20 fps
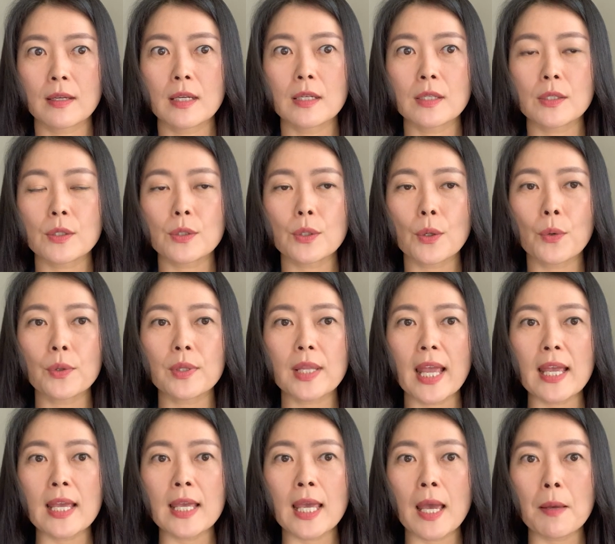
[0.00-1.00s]
So
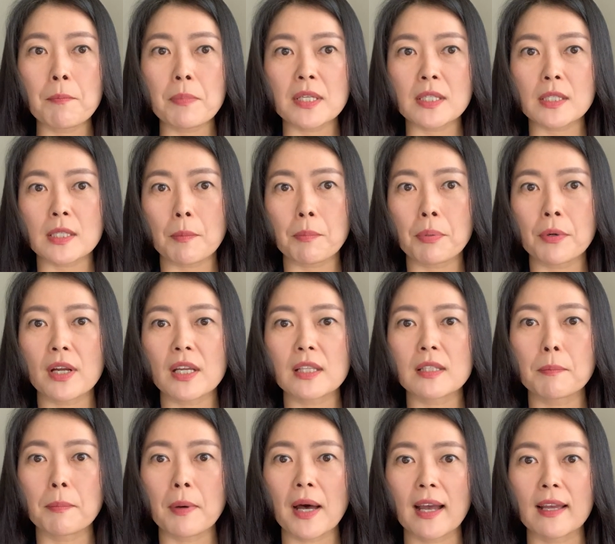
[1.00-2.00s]
they can be
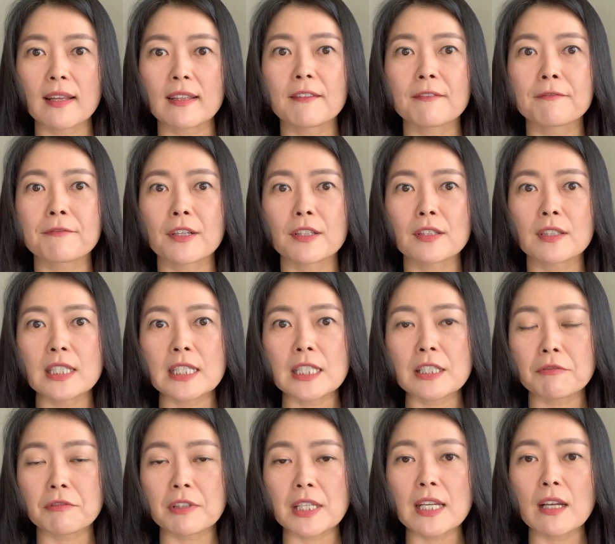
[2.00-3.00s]
separated by different
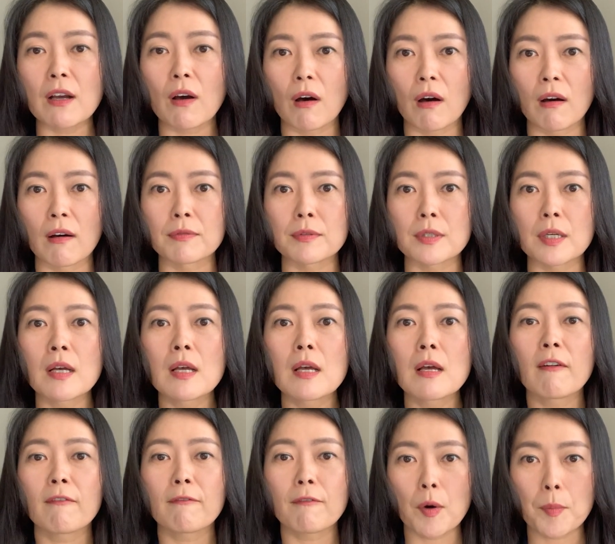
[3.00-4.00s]
degree of
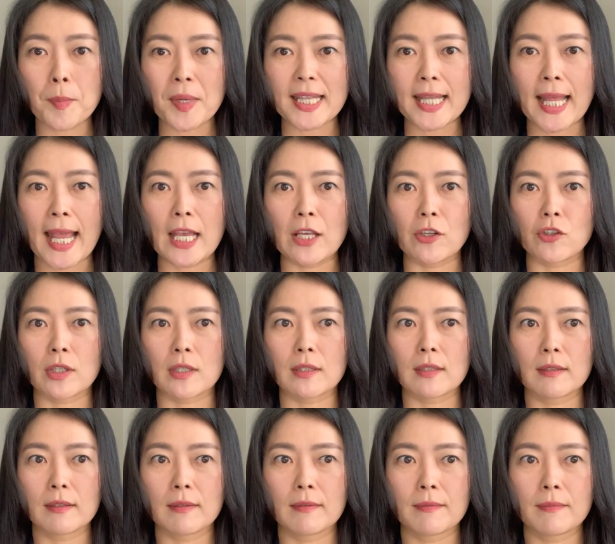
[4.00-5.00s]

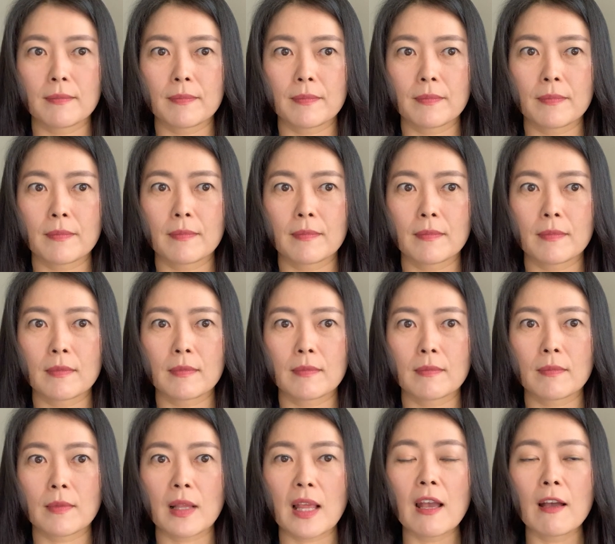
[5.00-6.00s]
fermentation.
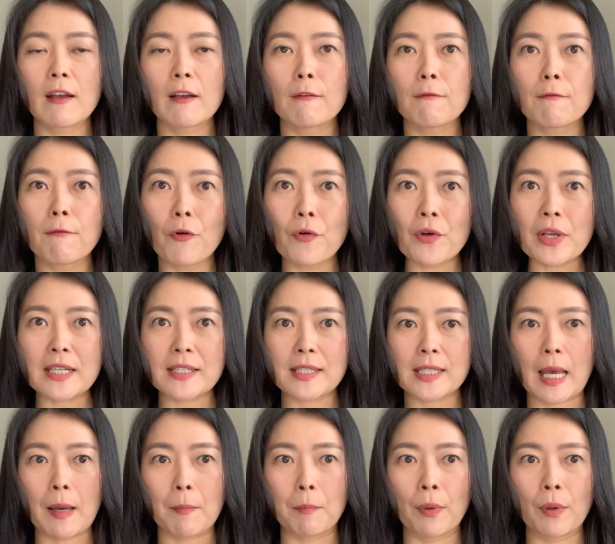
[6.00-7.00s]
For
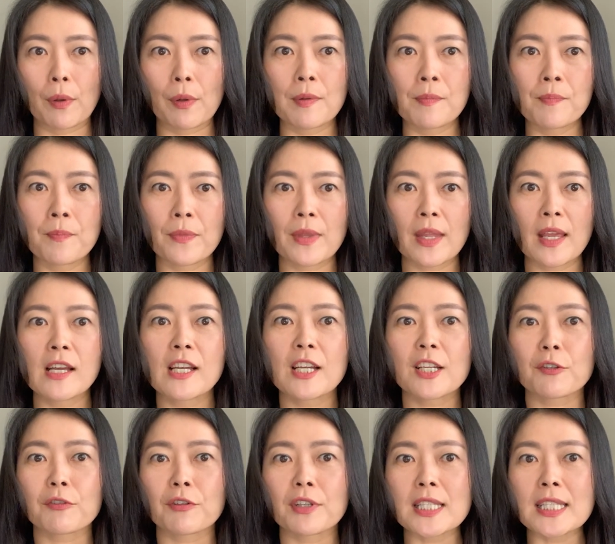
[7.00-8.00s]
example,
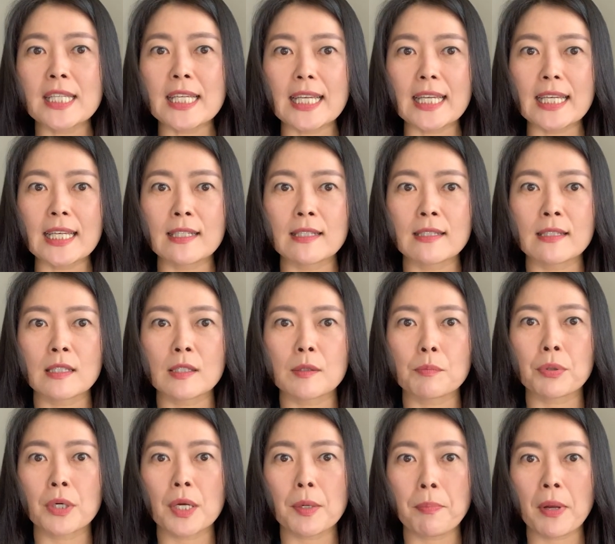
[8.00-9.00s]
green tea is
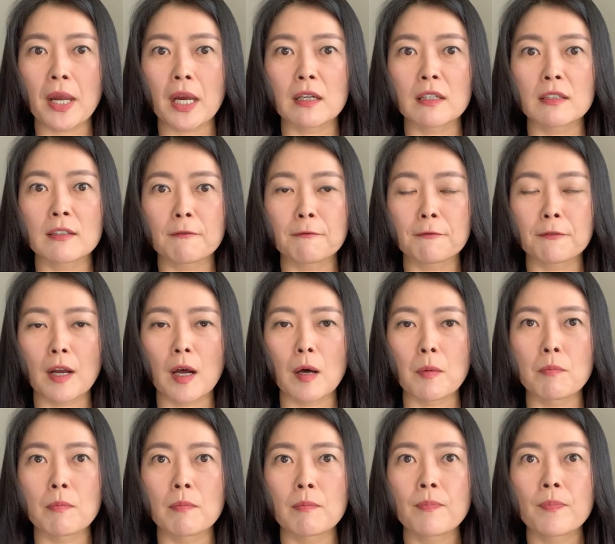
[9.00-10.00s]
prepared
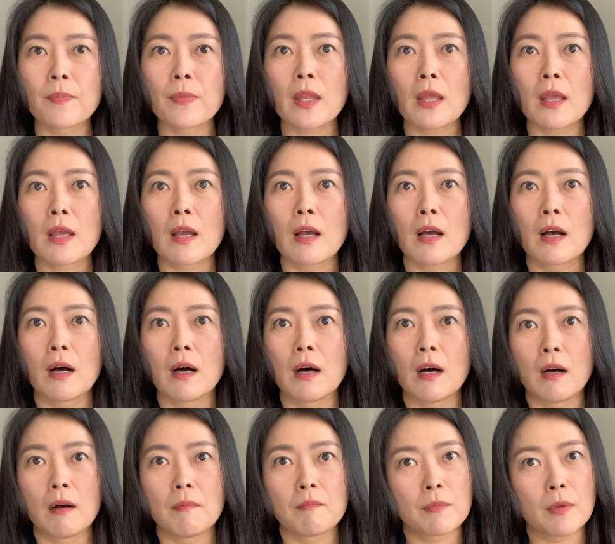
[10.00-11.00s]
from
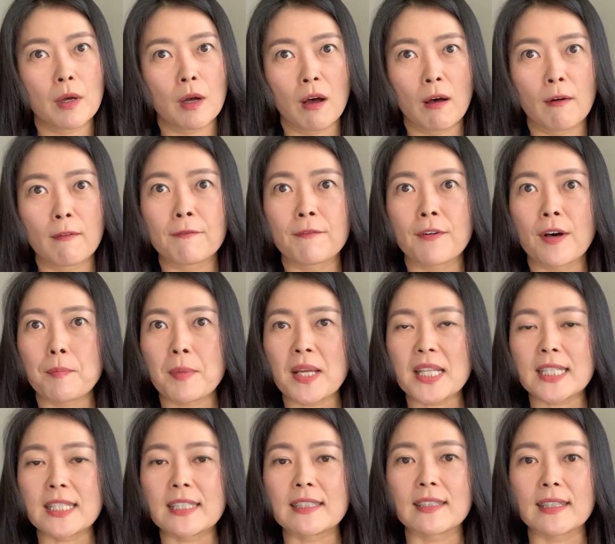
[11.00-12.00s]

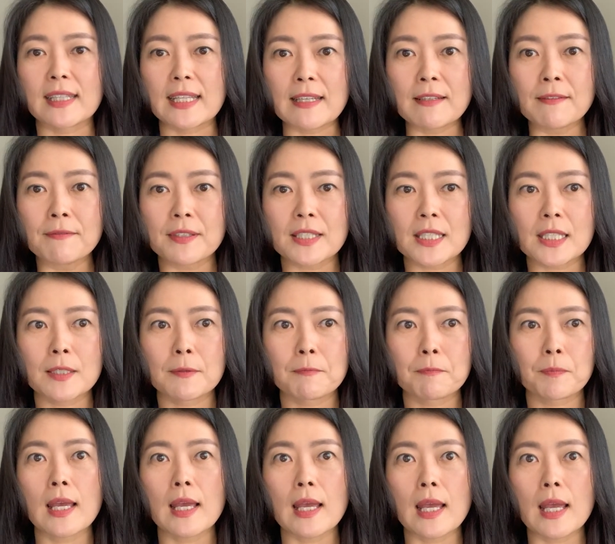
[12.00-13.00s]
unfermented leaves.
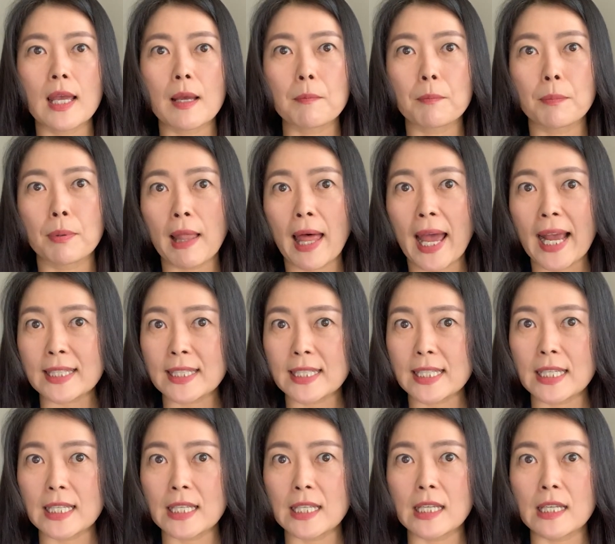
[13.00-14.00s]
Black
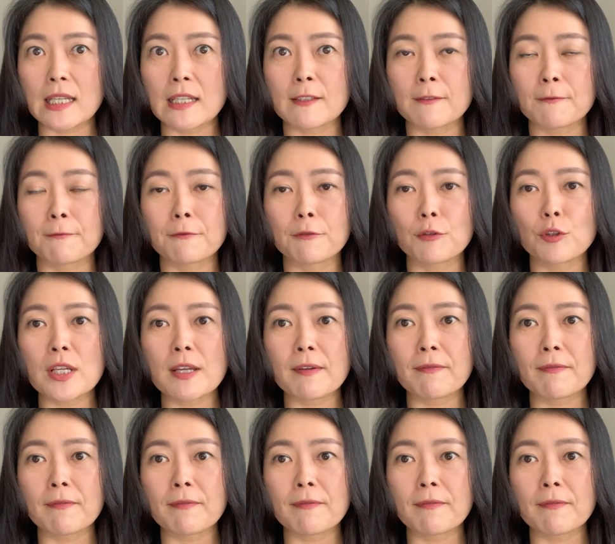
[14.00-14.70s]
tea is fully